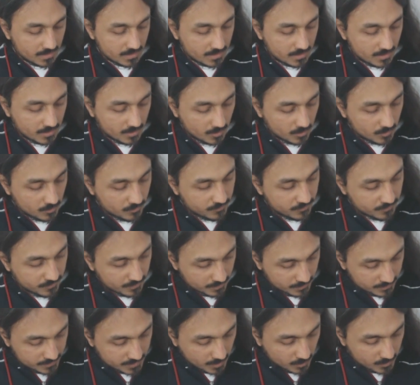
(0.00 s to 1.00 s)

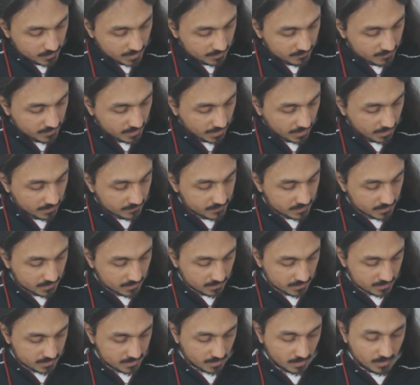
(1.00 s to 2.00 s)
Now that we have
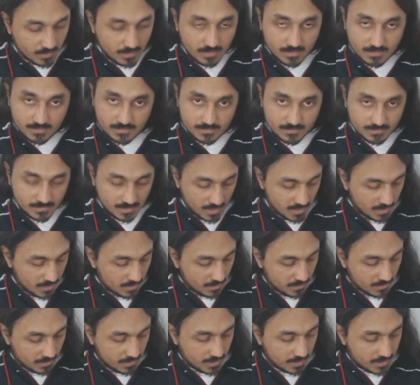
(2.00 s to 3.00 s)
the song,
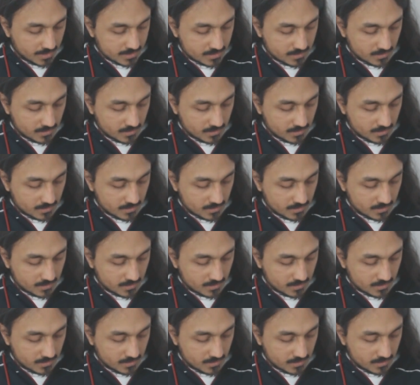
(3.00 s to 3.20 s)
let